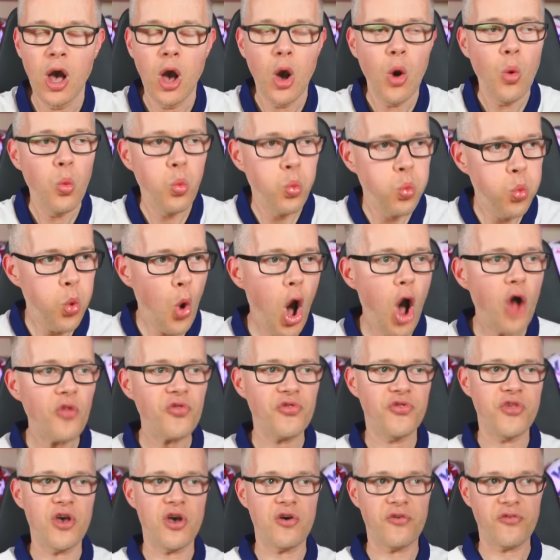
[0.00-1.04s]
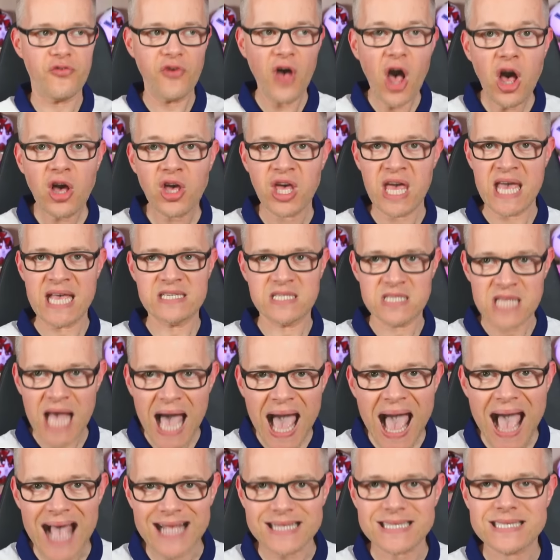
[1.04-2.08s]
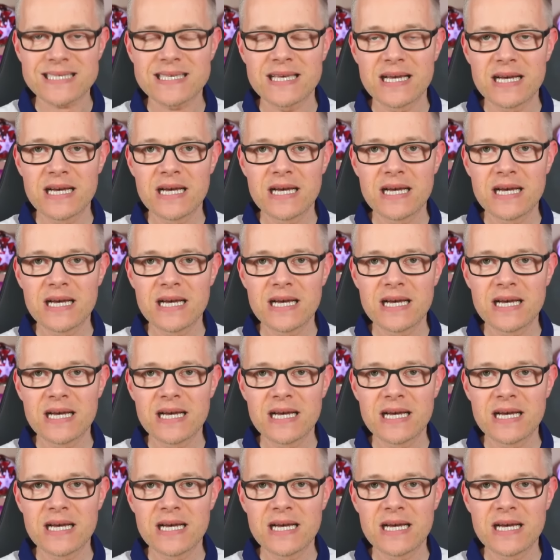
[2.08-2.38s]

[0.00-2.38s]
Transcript: What the fuck is that?